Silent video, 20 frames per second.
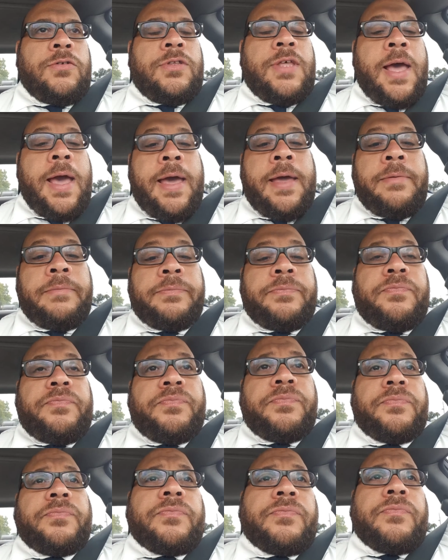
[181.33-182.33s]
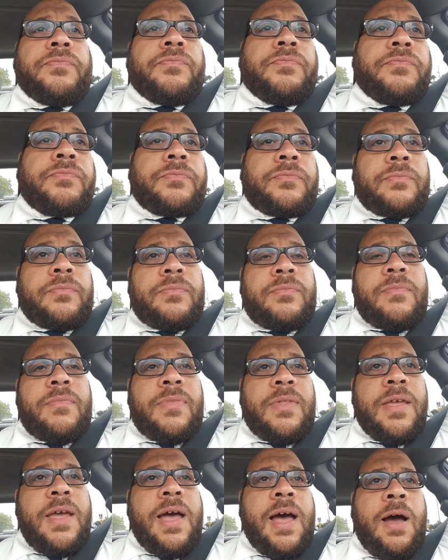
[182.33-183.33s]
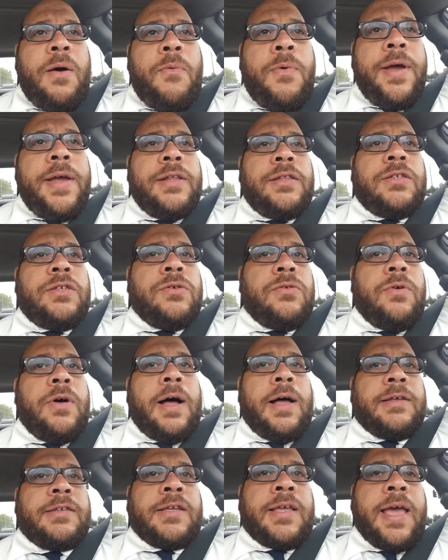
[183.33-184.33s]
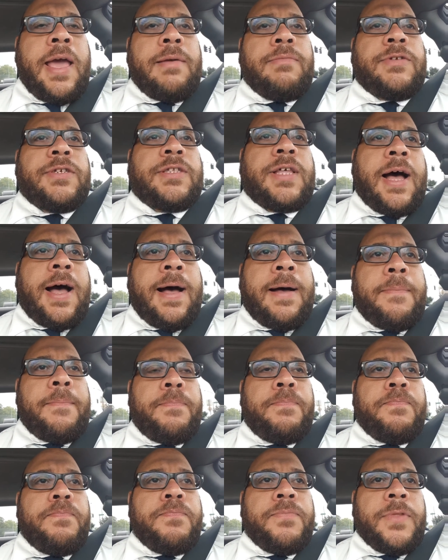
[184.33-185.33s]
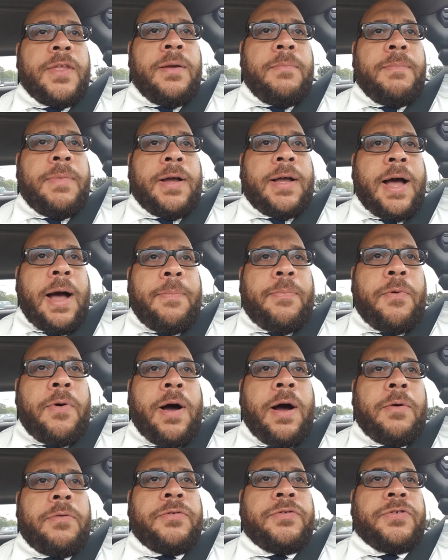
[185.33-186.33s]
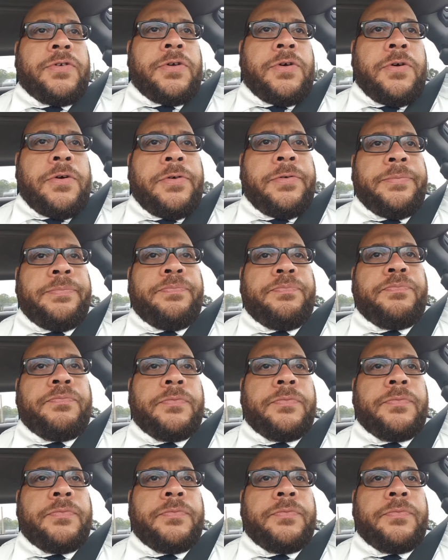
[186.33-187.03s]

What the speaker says: Today I went to GameStop a couple hours ago